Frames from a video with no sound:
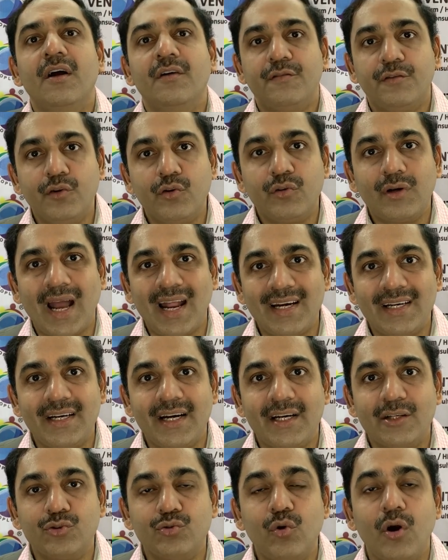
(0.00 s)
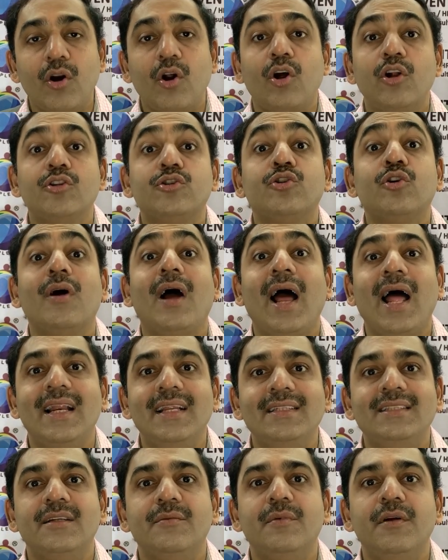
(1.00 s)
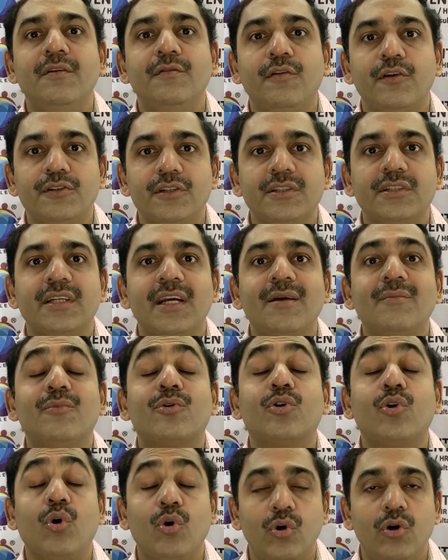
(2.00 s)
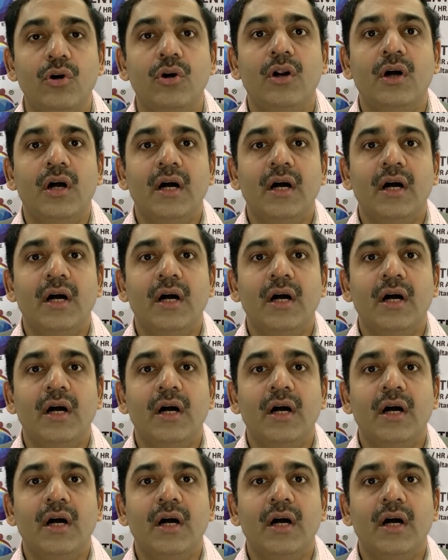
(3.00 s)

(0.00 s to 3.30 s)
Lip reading: few candidates who are also eligible for the same role.